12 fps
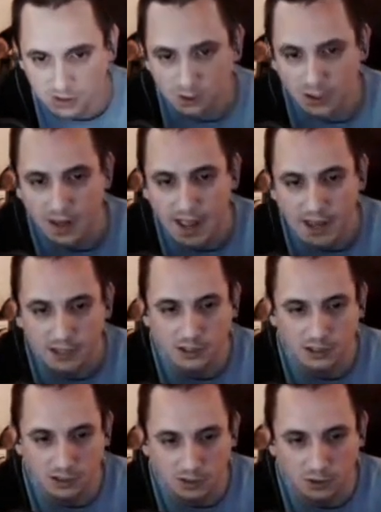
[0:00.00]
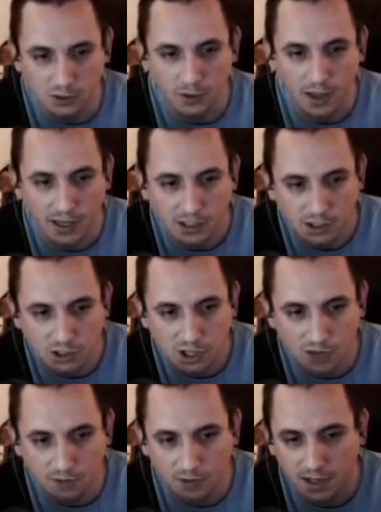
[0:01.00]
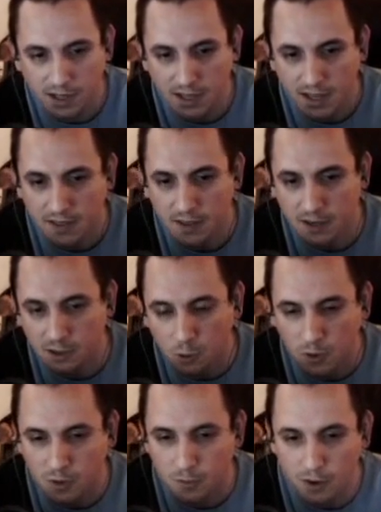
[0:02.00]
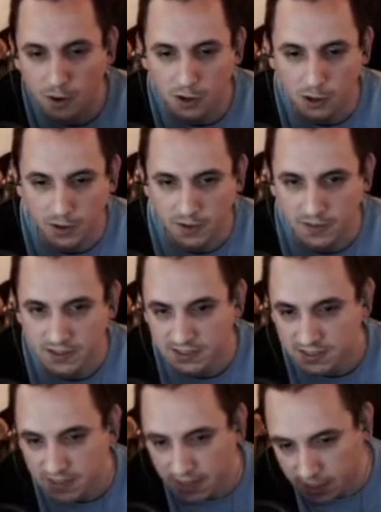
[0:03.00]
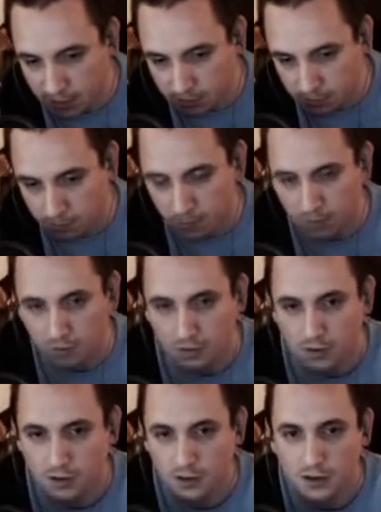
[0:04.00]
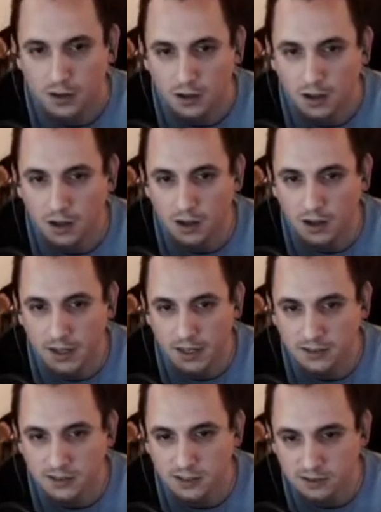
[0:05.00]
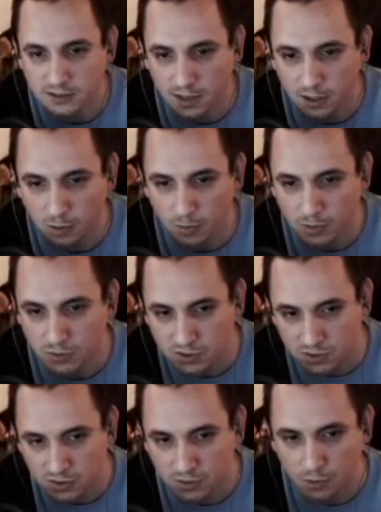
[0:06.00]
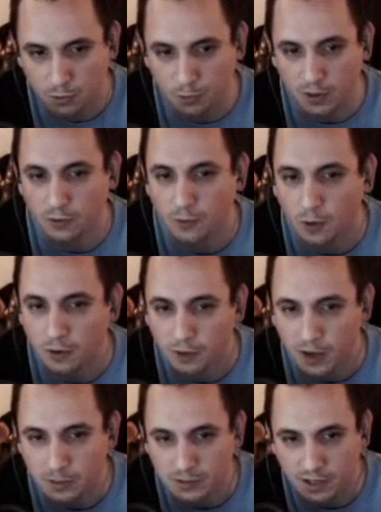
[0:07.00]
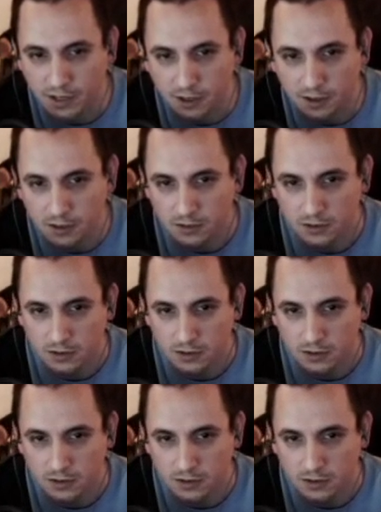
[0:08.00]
you can actually do a shovel hit and then a quick pogo in the same instance, like almost 3 to 4 frames later.